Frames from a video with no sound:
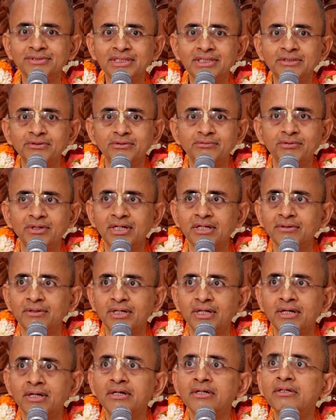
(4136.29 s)
He took
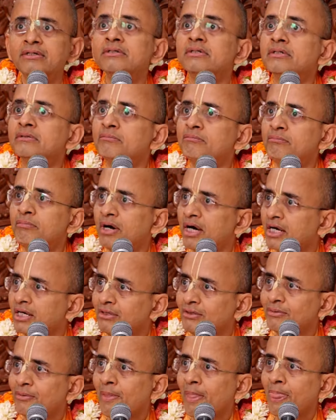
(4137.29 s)
one uh,
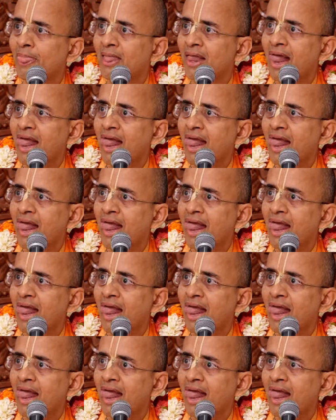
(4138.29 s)
bungalow